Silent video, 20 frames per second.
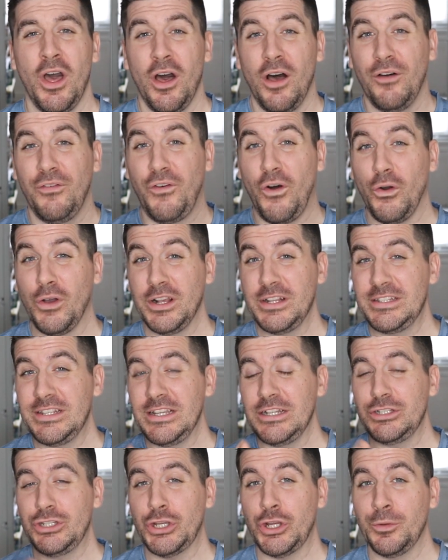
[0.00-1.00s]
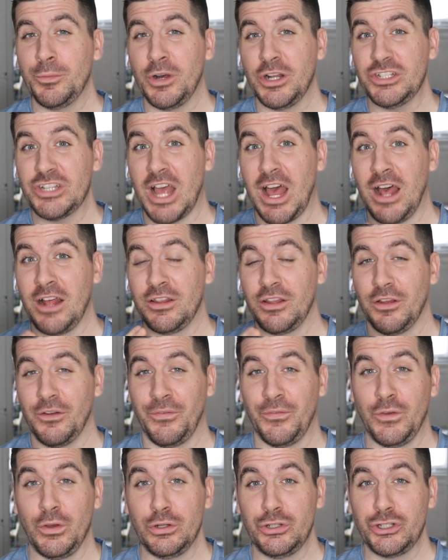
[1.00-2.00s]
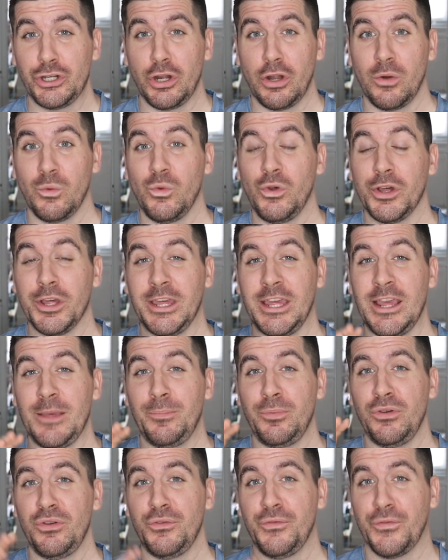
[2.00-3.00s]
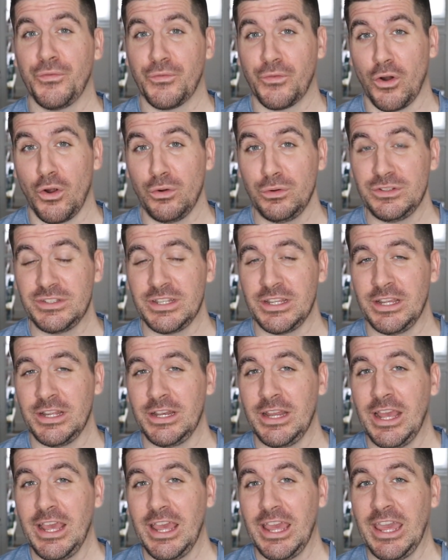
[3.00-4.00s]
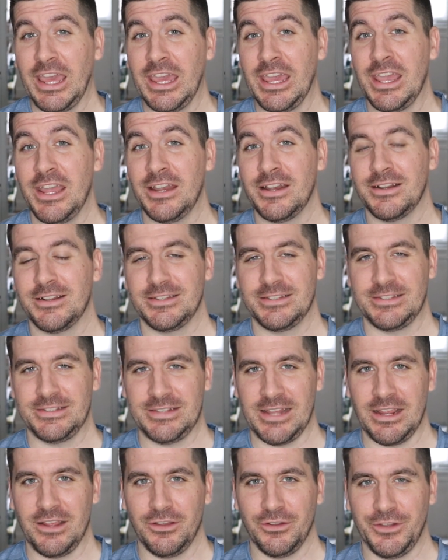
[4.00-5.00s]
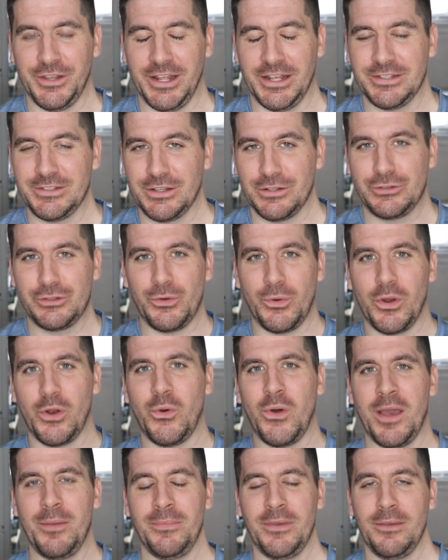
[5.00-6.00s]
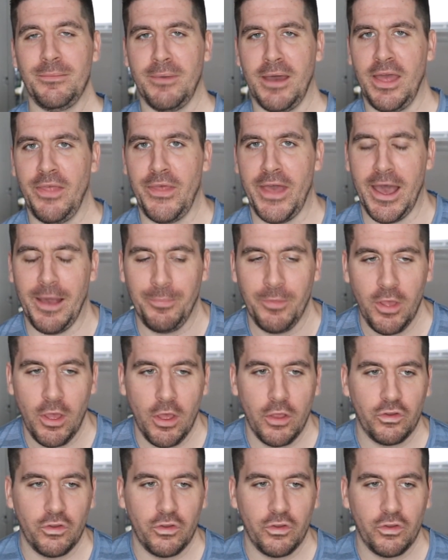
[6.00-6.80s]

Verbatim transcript: Focusing too much on the future will keep you frozen in singleness. So what do I mean by that?